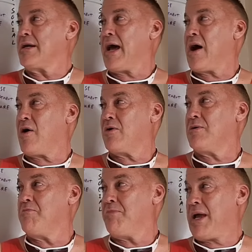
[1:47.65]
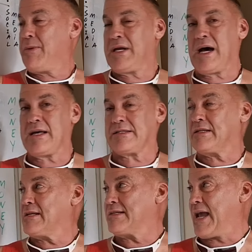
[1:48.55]
Now, baby dolls
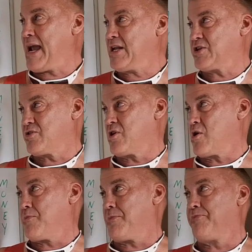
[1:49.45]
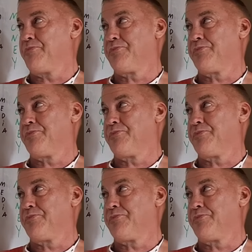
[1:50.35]
in this age group,